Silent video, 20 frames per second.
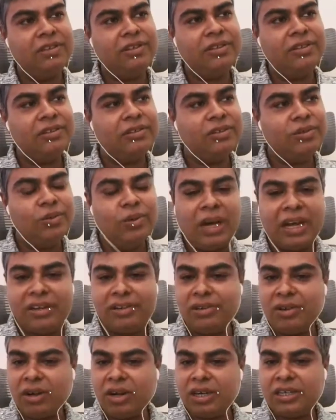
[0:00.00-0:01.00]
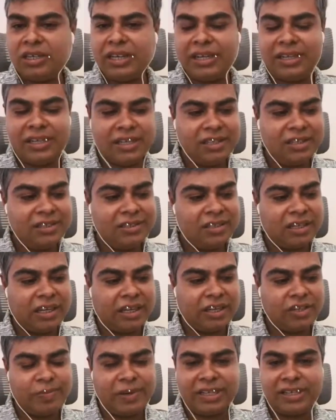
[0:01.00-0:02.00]
you are not getting
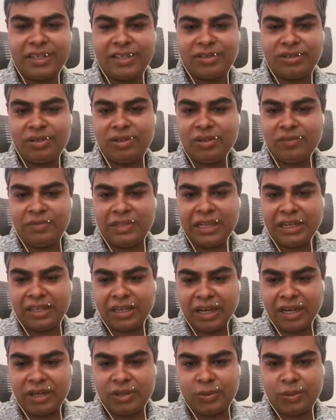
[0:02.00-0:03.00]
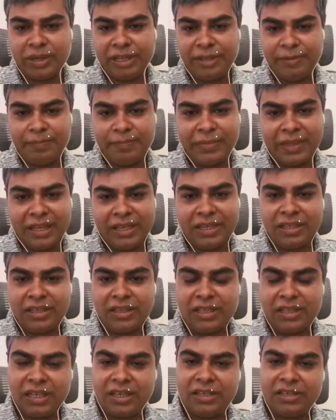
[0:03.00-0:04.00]
expectation of that ROI,
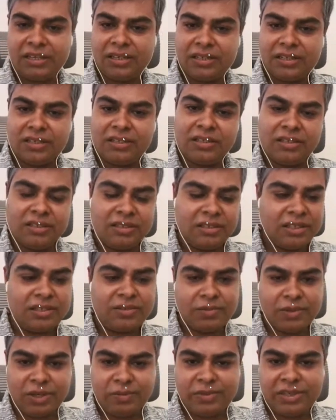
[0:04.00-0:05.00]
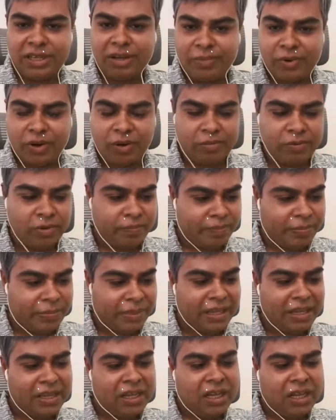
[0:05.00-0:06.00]
then this will be a problem.
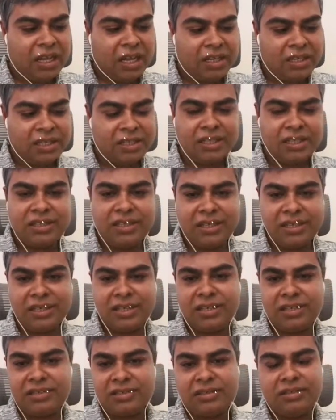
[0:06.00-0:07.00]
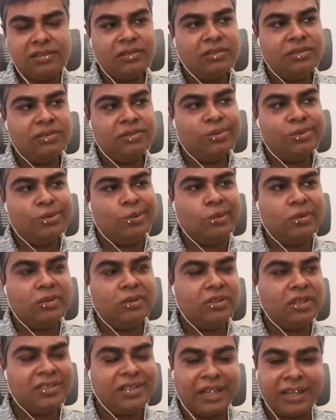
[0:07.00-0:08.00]
Another thing is the
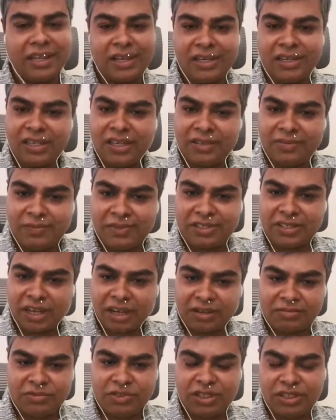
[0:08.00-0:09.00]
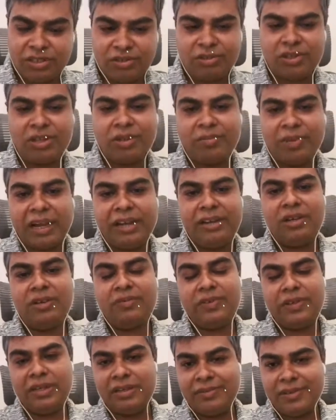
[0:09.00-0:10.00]
second thing which comes into the mind of an
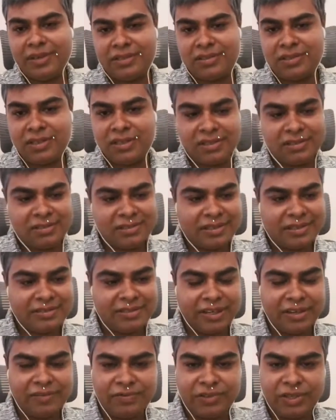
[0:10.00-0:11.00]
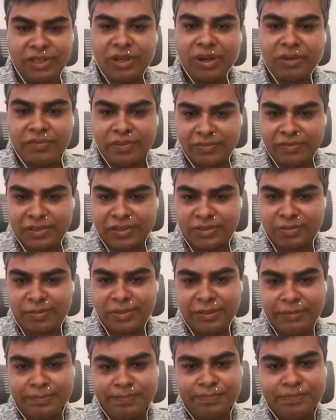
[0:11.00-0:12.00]
investor is the safety of
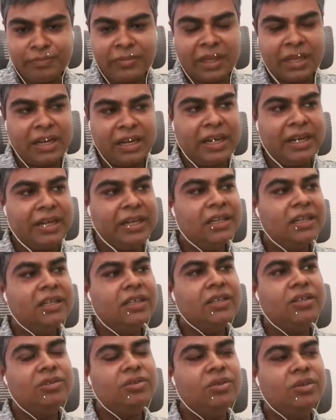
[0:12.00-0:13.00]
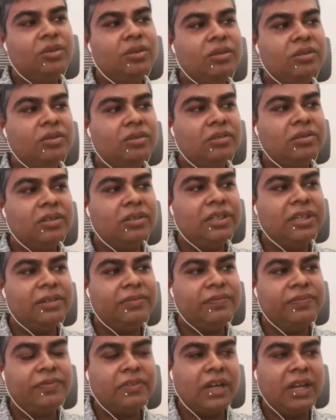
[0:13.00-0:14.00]
investment. Right? So if
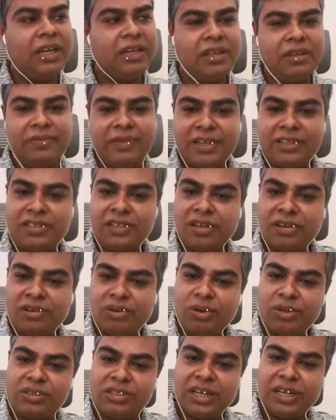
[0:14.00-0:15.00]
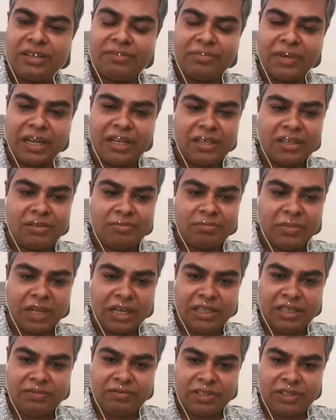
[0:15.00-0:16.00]
an investor knows that my money
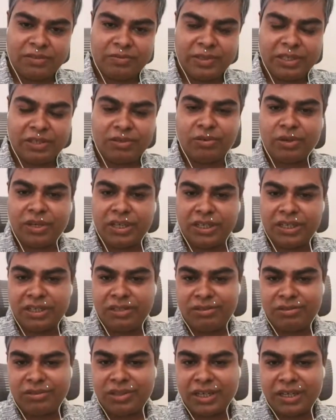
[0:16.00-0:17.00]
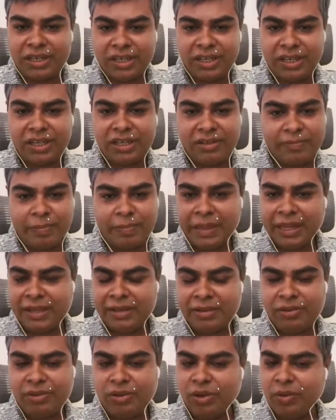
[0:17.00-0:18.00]
will be going into the drain,
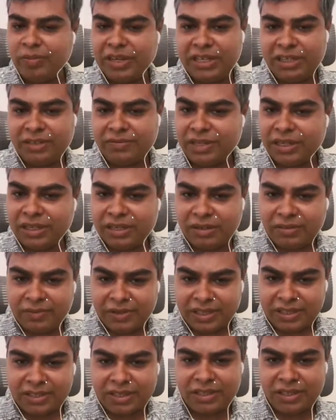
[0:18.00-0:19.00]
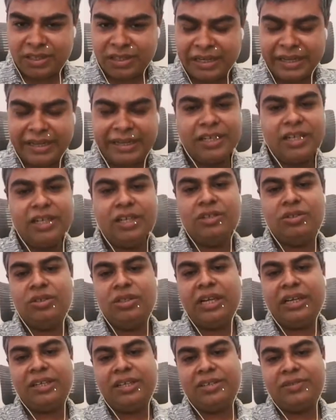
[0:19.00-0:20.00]
nobody will invest. Right? So
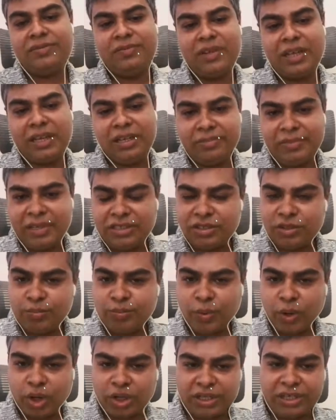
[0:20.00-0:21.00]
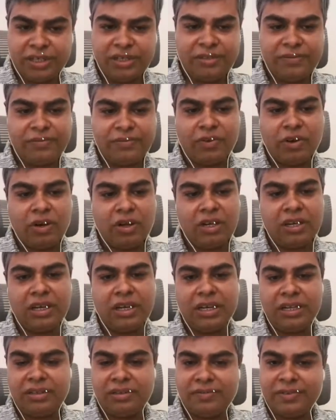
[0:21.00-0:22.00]
that is very much important for an
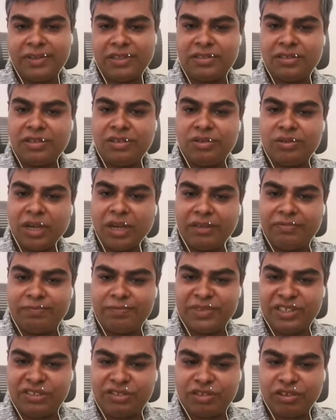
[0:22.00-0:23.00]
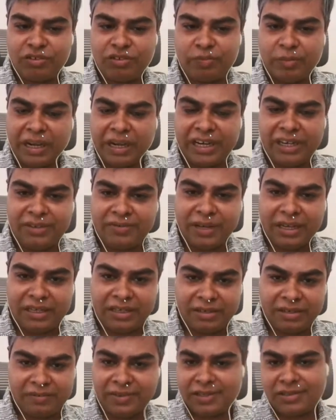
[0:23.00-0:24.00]
investor to have peace of mind while
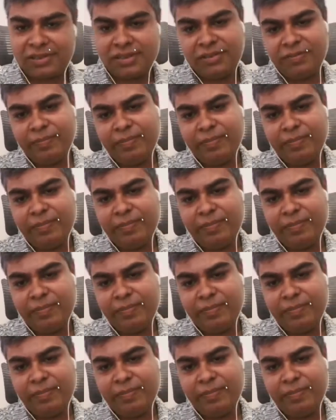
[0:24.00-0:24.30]
investing.